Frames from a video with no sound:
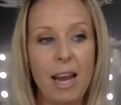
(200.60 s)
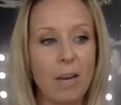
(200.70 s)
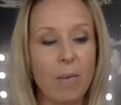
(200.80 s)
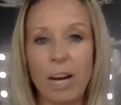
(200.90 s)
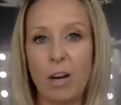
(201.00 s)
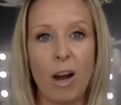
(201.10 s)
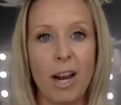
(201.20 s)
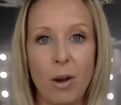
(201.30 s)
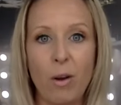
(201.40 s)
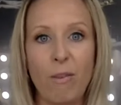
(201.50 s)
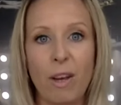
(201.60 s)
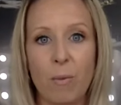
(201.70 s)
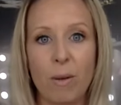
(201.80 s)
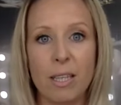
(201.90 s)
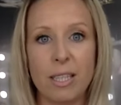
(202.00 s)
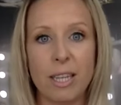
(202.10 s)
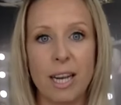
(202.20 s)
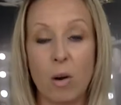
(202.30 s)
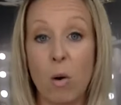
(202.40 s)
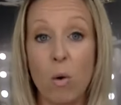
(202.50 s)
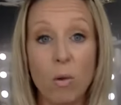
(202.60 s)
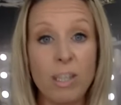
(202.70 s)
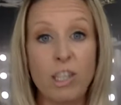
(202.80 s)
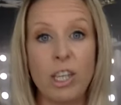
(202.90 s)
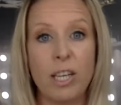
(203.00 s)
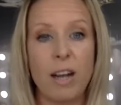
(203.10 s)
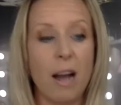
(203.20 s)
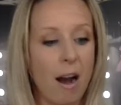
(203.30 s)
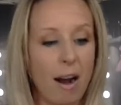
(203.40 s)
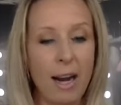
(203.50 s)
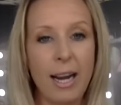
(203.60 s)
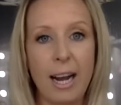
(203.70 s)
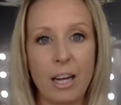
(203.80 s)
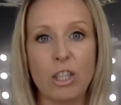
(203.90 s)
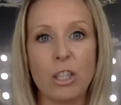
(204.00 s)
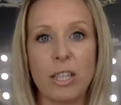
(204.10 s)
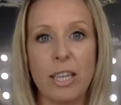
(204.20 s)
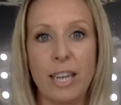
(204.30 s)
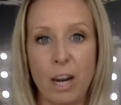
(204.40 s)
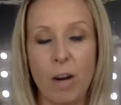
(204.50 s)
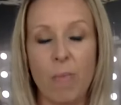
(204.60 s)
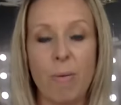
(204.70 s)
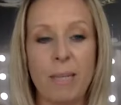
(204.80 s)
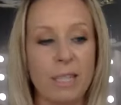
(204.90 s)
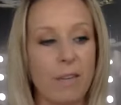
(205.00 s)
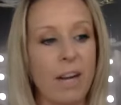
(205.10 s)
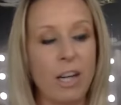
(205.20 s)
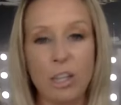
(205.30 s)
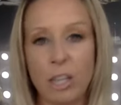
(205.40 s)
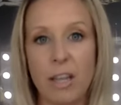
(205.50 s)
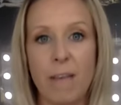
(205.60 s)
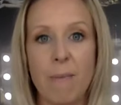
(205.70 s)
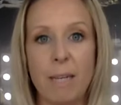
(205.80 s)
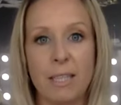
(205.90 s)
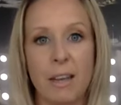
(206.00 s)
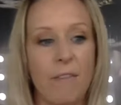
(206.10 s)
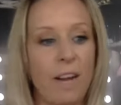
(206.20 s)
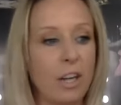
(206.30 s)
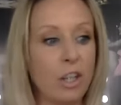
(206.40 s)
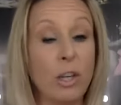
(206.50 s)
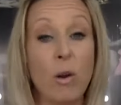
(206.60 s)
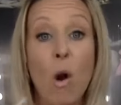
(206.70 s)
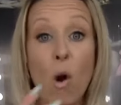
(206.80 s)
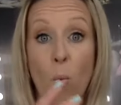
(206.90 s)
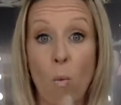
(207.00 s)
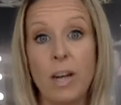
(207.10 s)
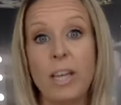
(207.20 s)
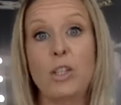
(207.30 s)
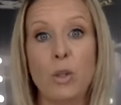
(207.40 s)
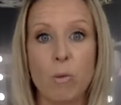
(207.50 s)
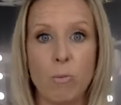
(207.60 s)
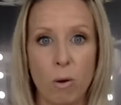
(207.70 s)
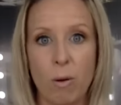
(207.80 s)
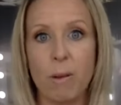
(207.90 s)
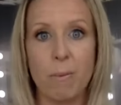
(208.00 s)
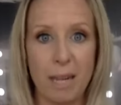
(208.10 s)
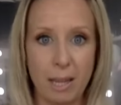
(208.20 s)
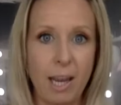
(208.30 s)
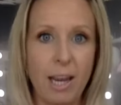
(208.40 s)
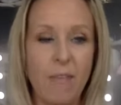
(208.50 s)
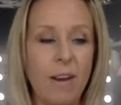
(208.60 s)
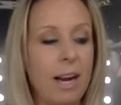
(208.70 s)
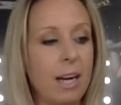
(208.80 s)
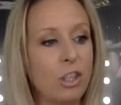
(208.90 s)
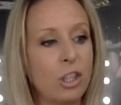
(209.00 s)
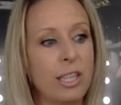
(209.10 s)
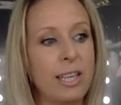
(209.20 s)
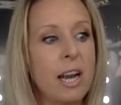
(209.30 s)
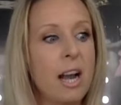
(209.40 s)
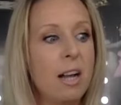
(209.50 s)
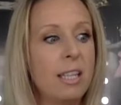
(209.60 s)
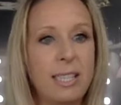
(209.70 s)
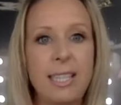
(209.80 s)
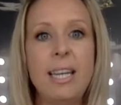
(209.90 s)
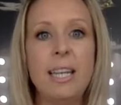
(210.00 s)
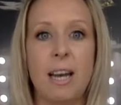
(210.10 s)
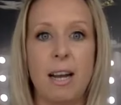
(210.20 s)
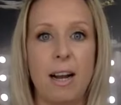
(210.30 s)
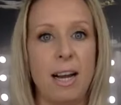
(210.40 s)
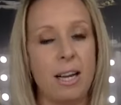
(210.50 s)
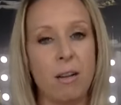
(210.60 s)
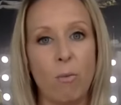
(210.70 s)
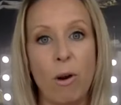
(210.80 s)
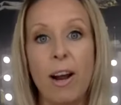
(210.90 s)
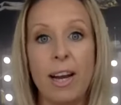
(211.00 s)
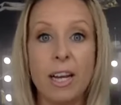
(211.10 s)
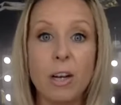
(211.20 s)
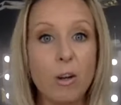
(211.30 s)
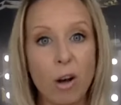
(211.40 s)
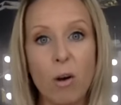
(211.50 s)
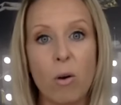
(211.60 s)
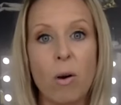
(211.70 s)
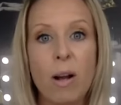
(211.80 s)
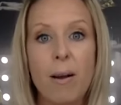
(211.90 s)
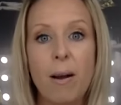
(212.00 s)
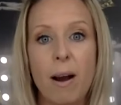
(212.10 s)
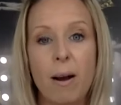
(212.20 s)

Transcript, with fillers: and what I got out of it was like, holy shit, I actually care about myself. I actually love myself. I actually want to do more with my life. I actually see that where I can go.